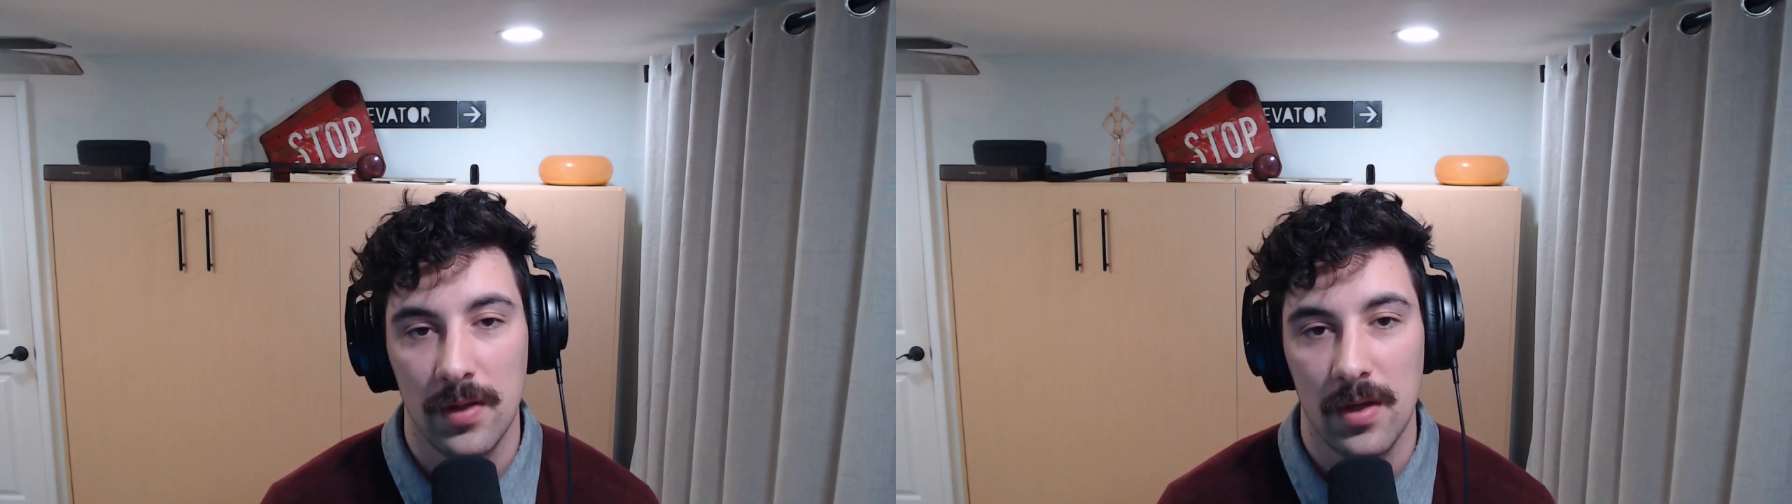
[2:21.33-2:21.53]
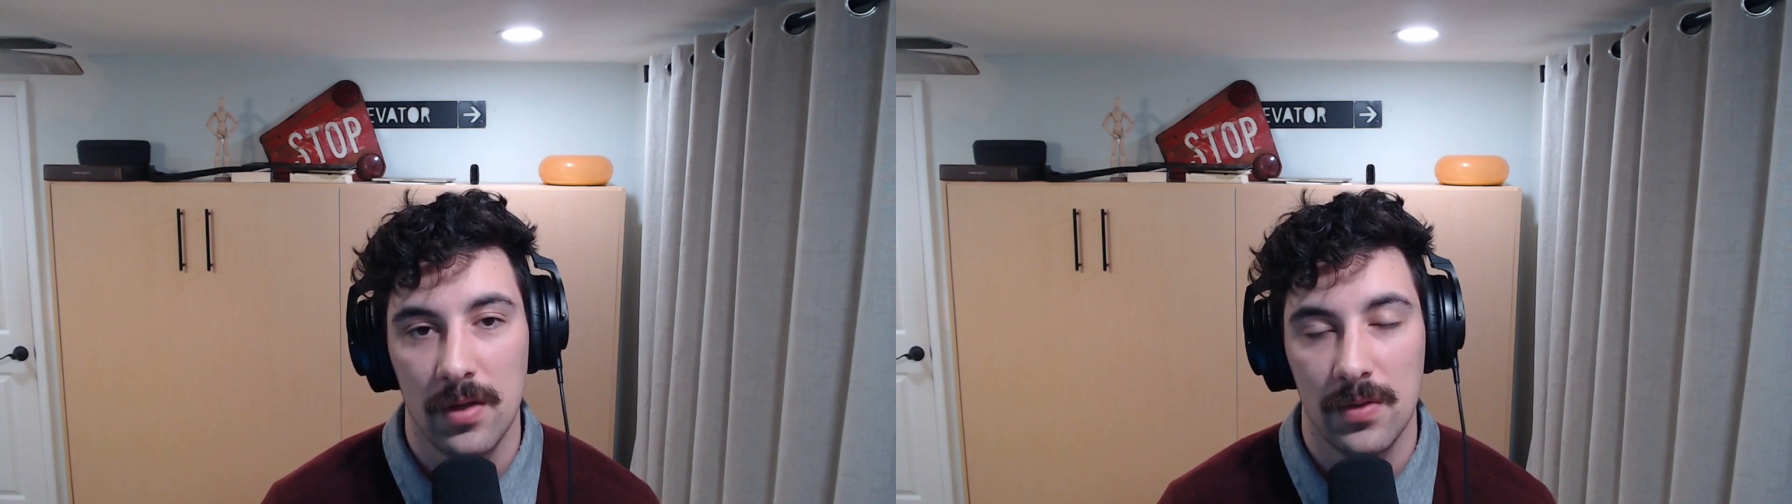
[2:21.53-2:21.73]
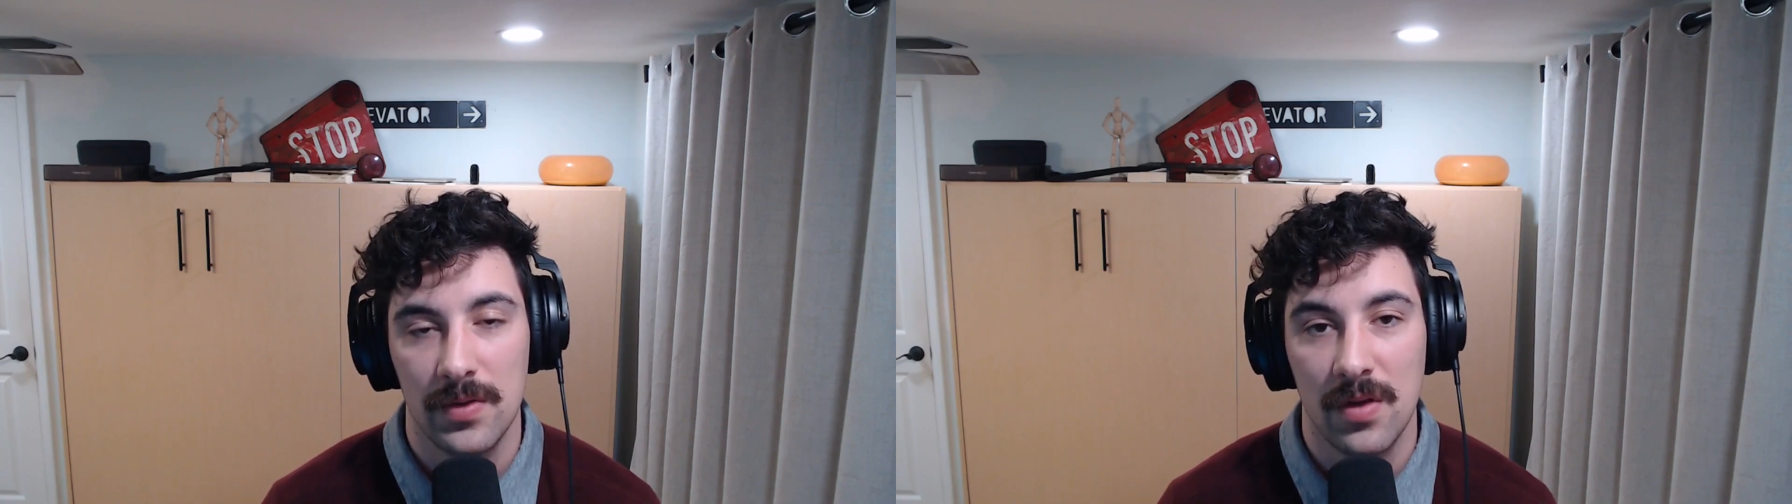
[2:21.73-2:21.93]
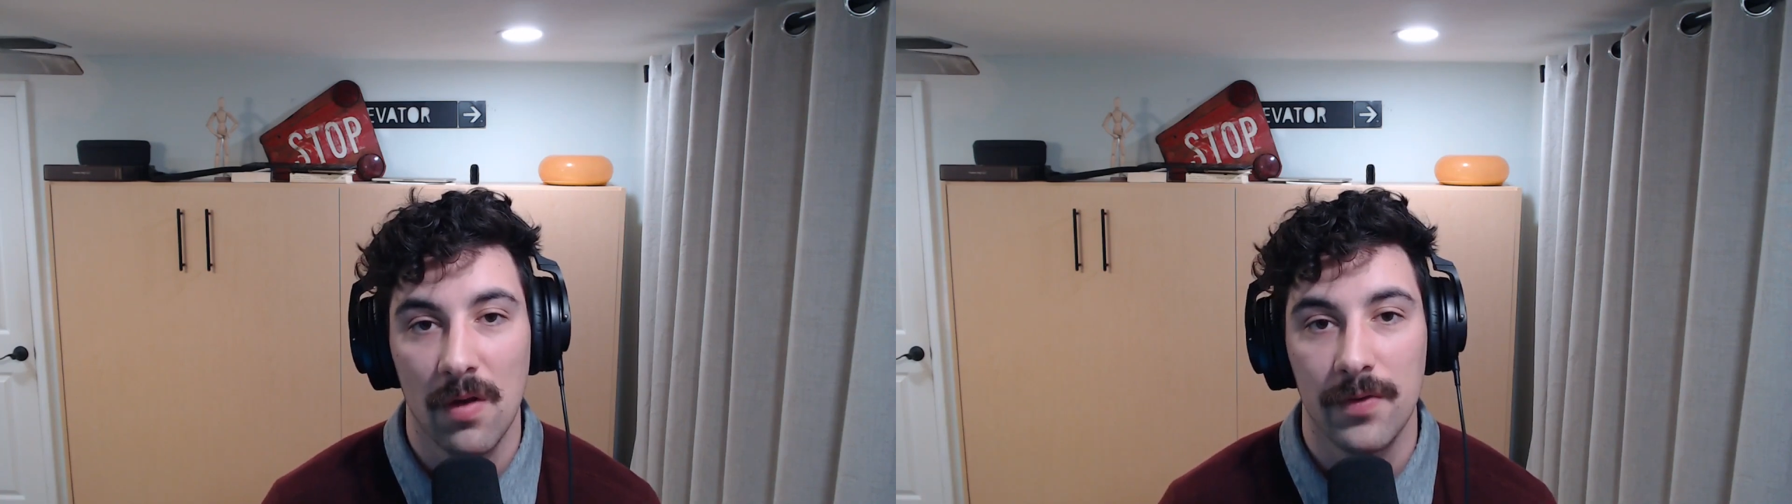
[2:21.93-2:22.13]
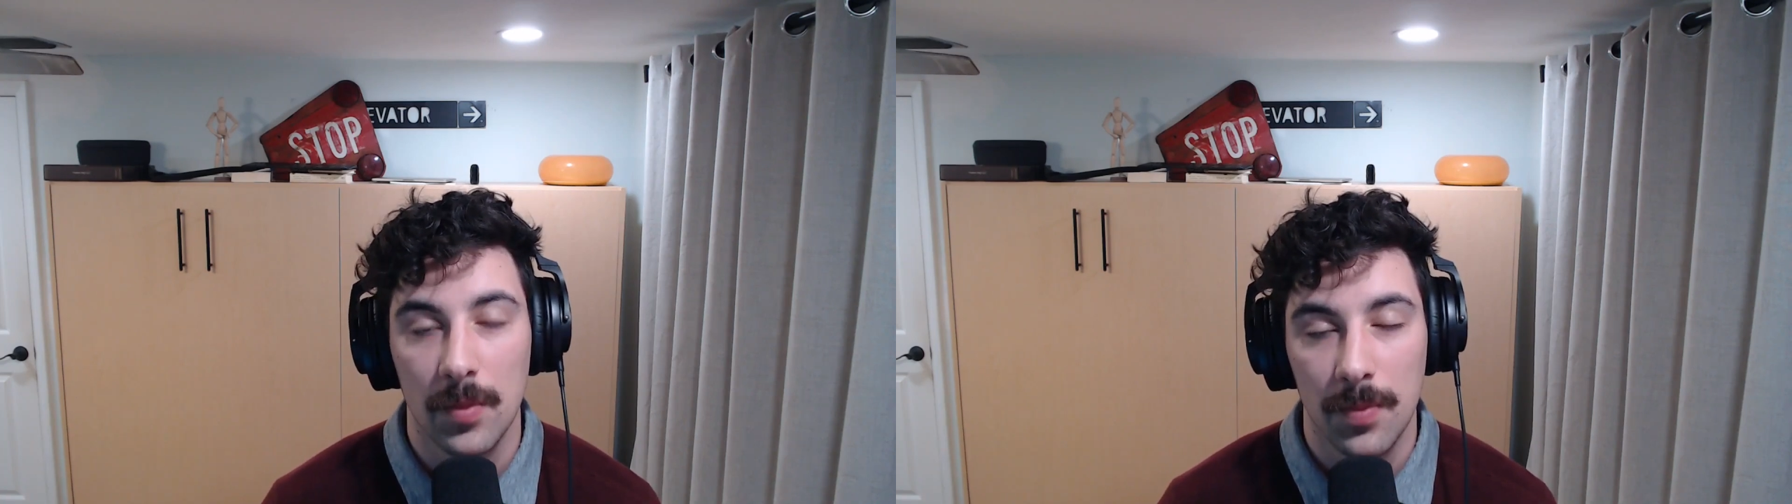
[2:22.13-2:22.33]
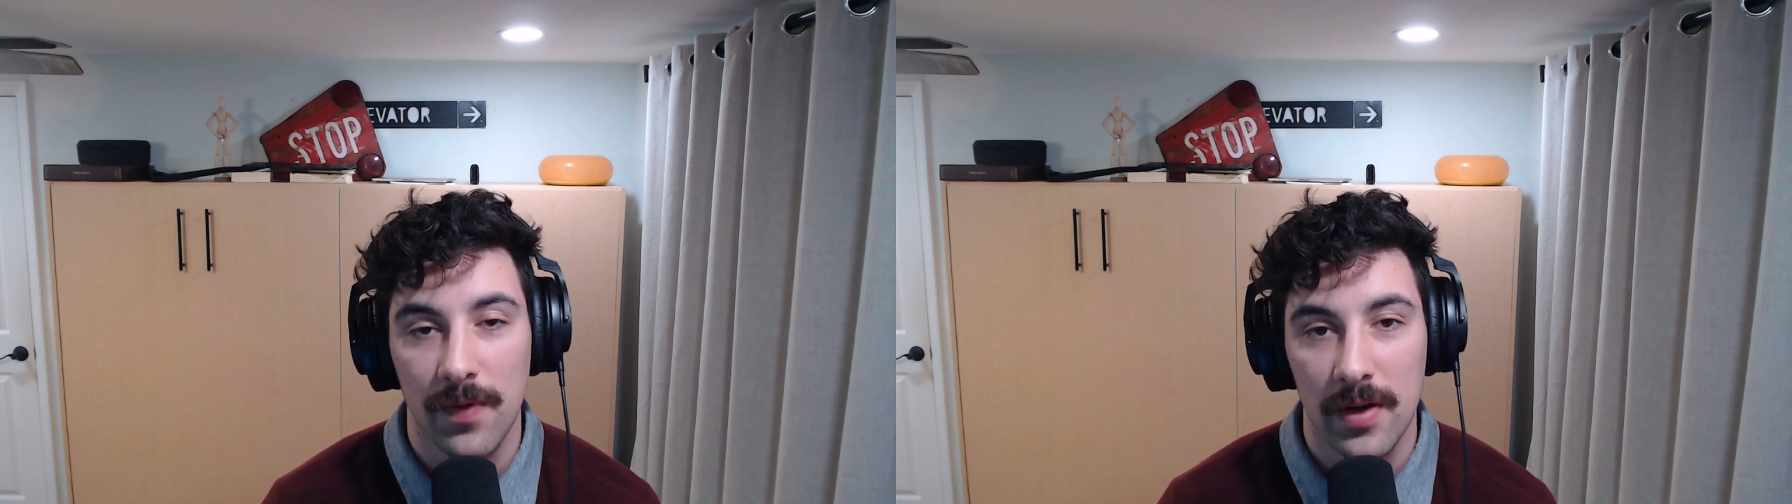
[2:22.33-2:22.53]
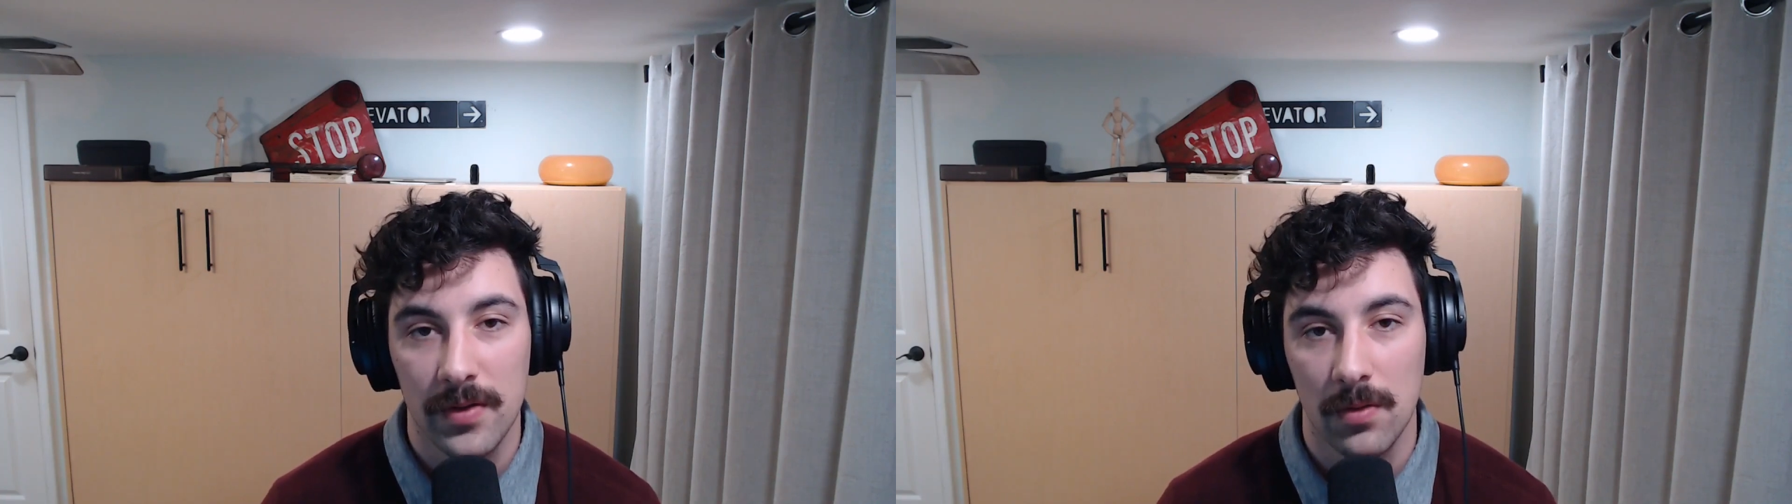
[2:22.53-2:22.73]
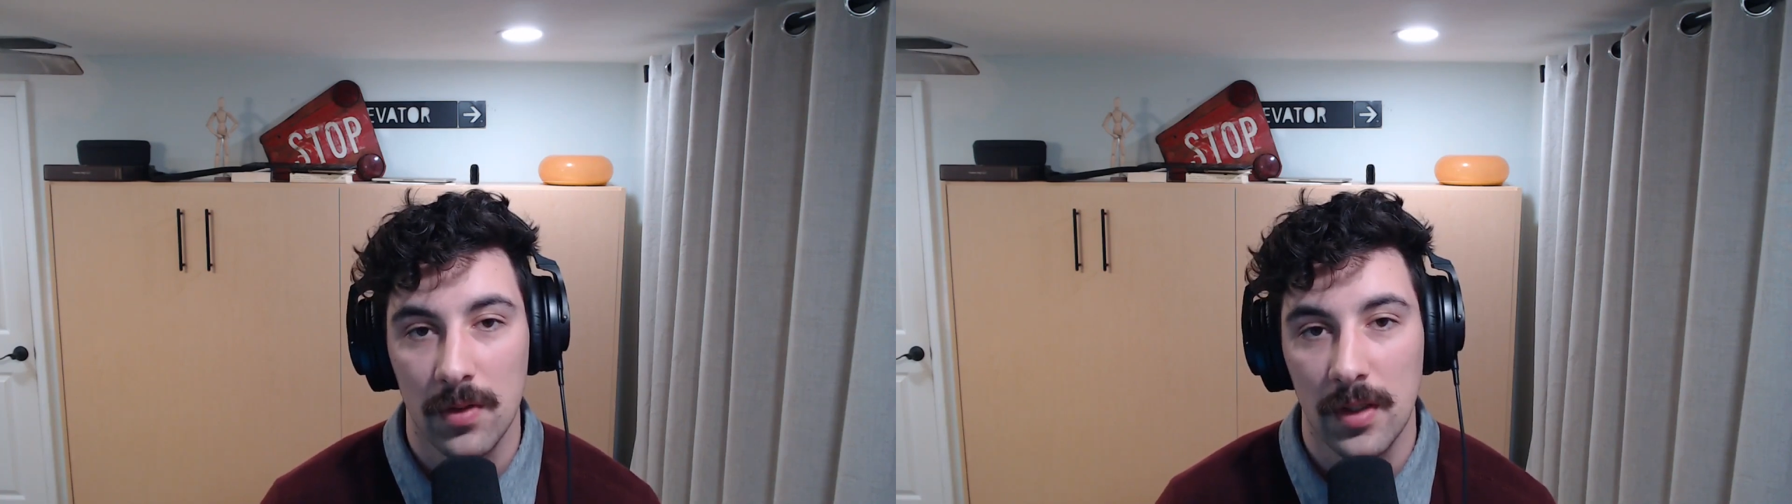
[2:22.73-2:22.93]
they use
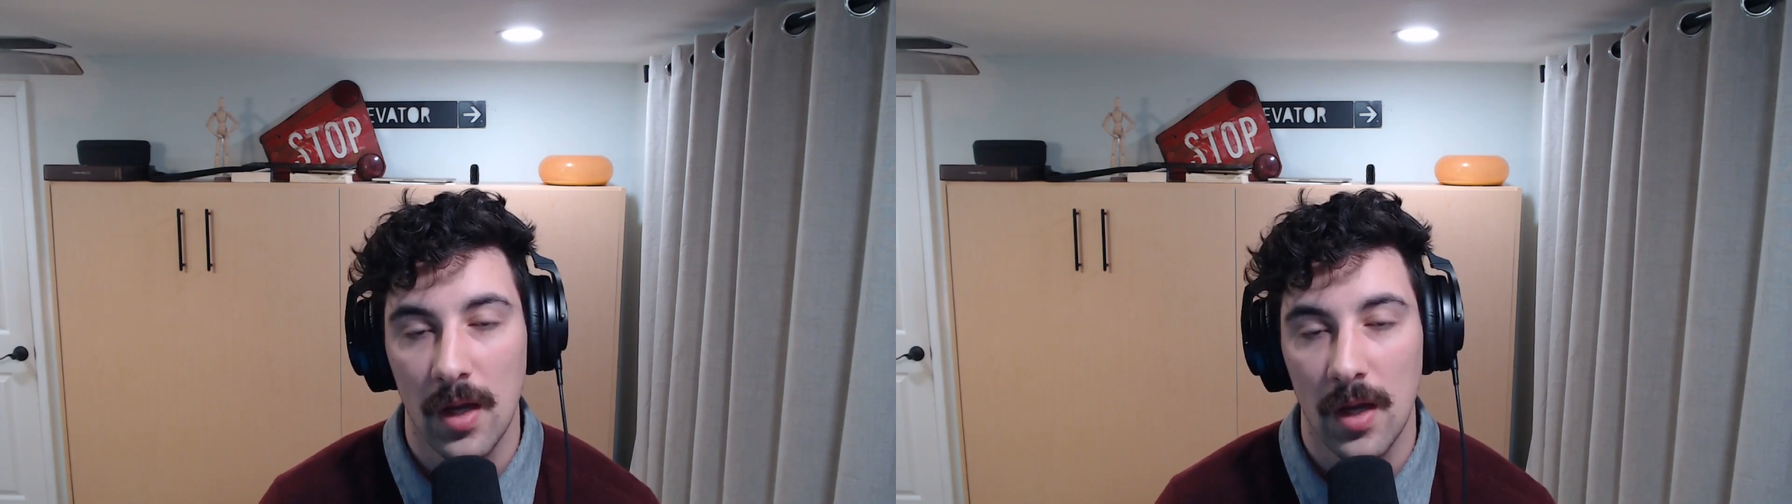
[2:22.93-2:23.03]
self-supervised learning.